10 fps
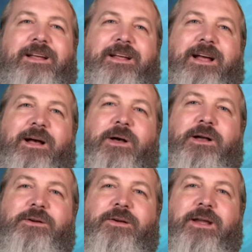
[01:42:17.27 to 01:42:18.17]
I'm
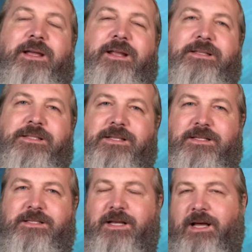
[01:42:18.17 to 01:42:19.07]
hungry, and it's
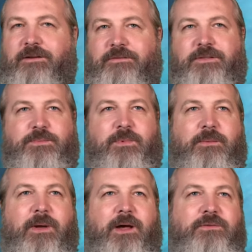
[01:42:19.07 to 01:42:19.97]
been a
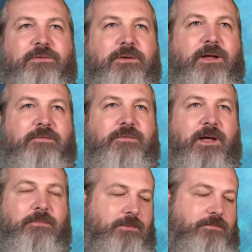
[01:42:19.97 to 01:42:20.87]
mouthful. I've
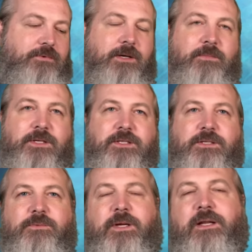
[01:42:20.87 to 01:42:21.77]
been pretty much
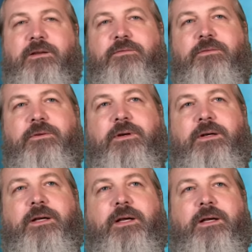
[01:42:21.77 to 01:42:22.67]
just reading for
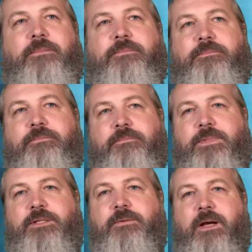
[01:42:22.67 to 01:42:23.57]

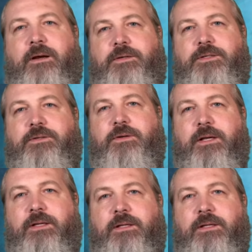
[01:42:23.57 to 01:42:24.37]
2 hours straight.